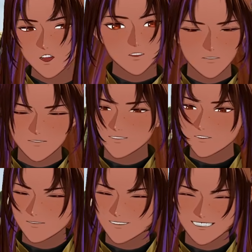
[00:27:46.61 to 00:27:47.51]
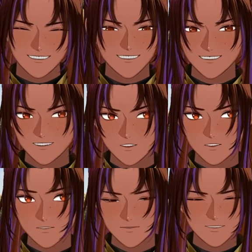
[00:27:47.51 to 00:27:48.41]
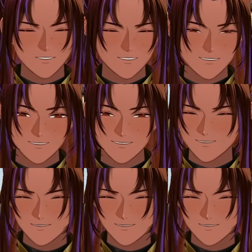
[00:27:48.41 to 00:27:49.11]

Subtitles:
We're still taking Heal because,